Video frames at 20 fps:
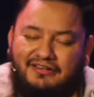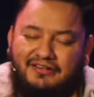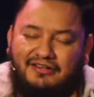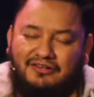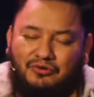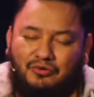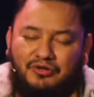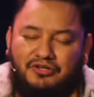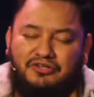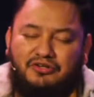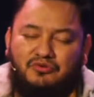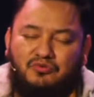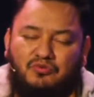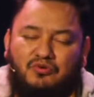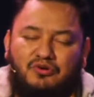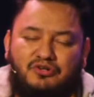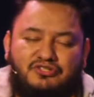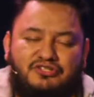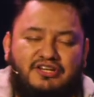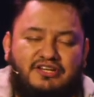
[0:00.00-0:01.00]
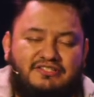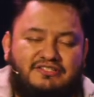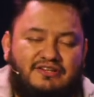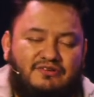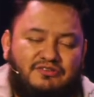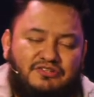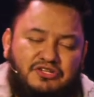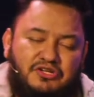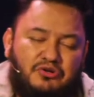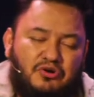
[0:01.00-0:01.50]
Lord, your word says
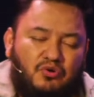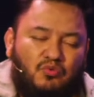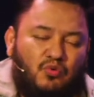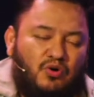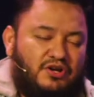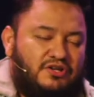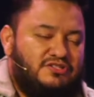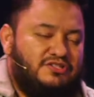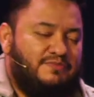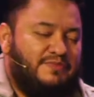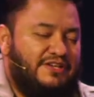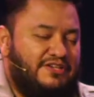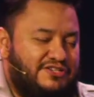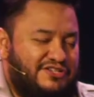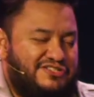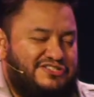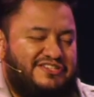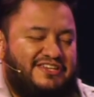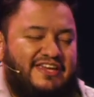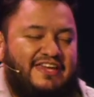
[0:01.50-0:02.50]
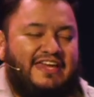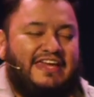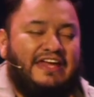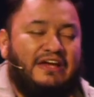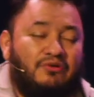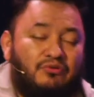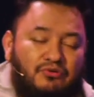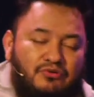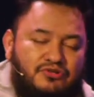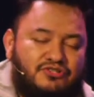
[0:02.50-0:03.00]
that you don't want us to be just
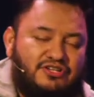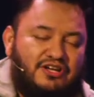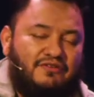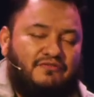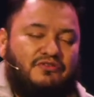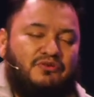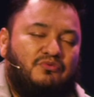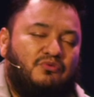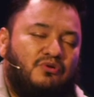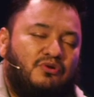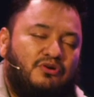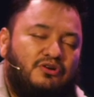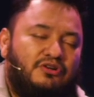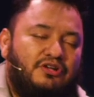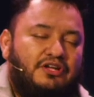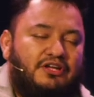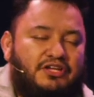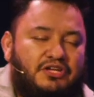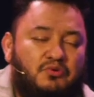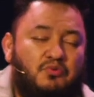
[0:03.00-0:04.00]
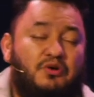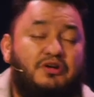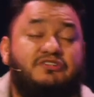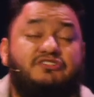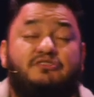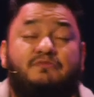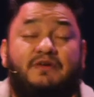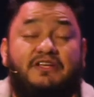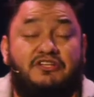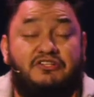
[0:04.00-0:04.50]
hearers of the word. You want us
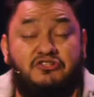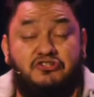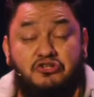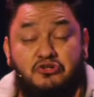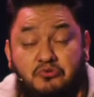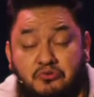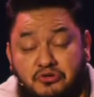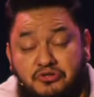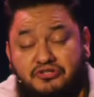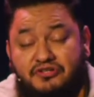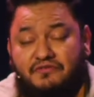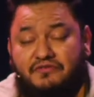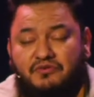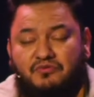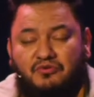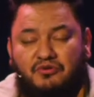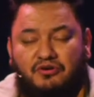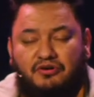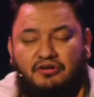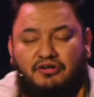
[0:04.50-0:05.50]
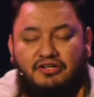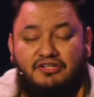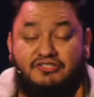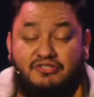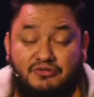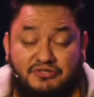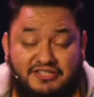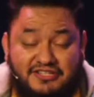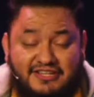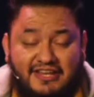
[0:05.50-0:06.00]
to be doers of the word. And so
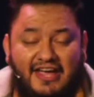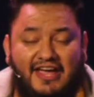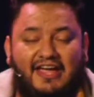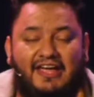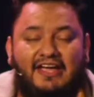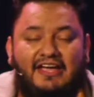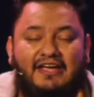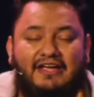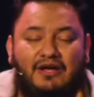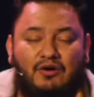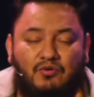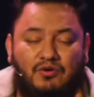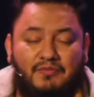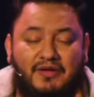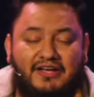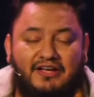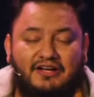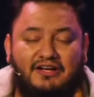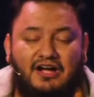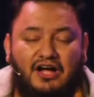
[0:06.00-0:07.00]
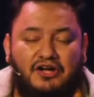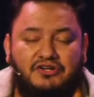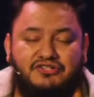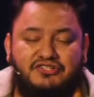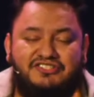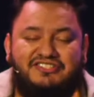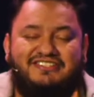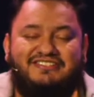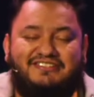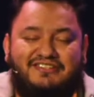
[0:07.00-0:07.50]
today, we make a conscious
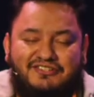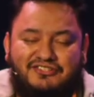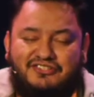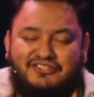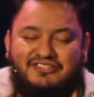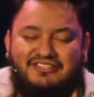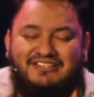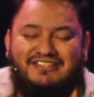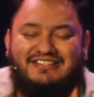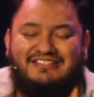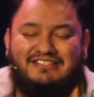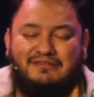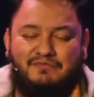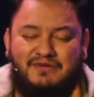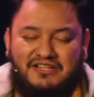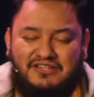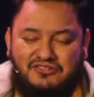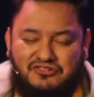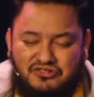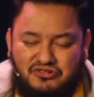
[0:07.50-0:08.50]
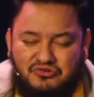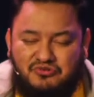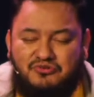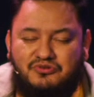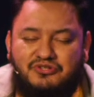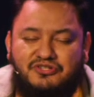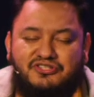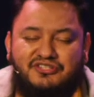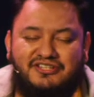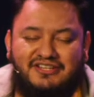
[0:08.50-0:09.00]
decision to be
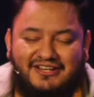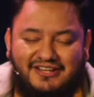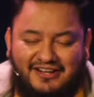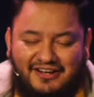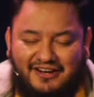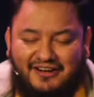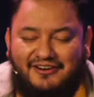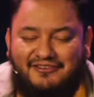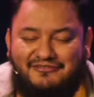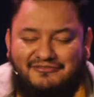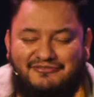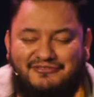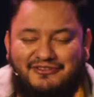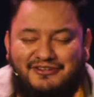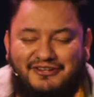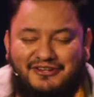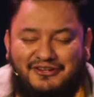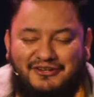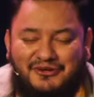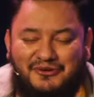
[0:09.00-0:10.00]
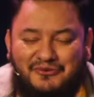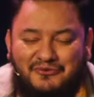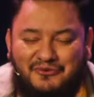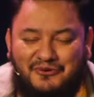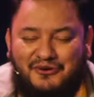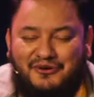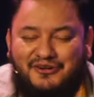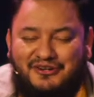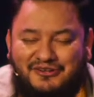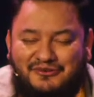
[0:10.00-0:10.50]
doers of your
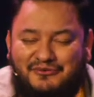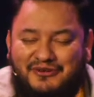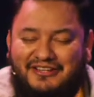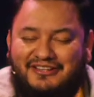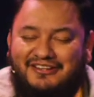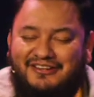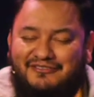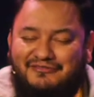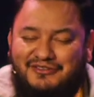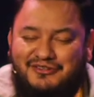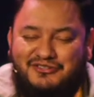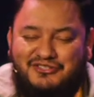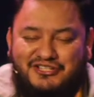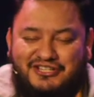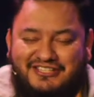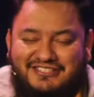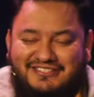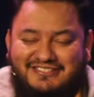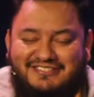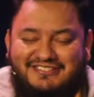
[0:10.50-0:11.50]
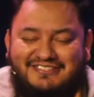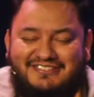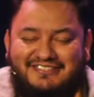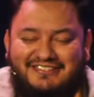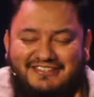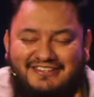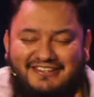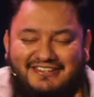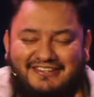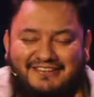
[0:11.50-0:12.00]
word. We love you, Jesus.
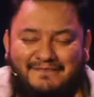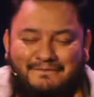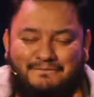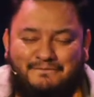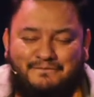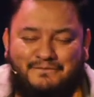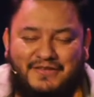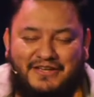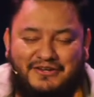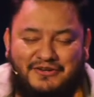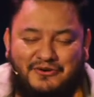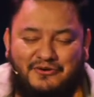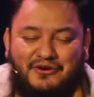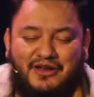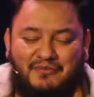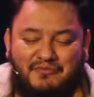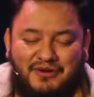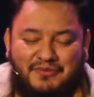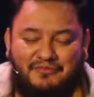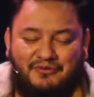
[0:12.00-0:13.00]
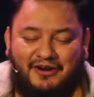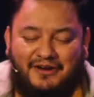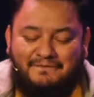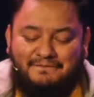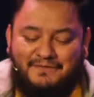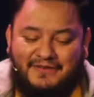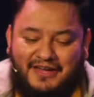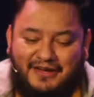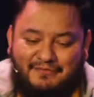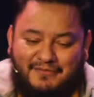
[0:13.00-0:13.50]
In your name we pray.
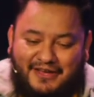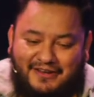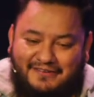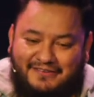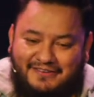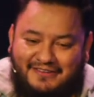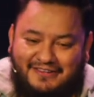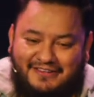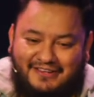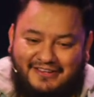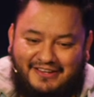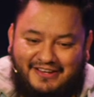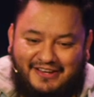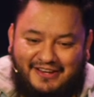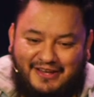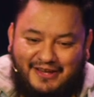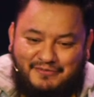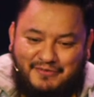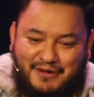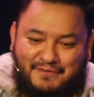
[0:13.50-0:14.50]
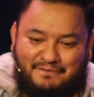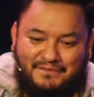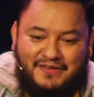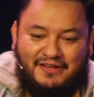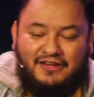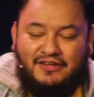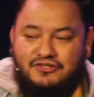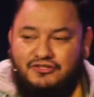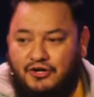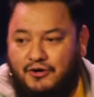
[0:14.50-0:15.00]
Amen and amen.
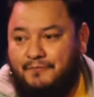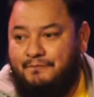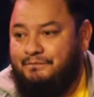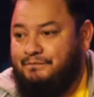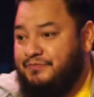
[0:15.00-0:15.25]
So,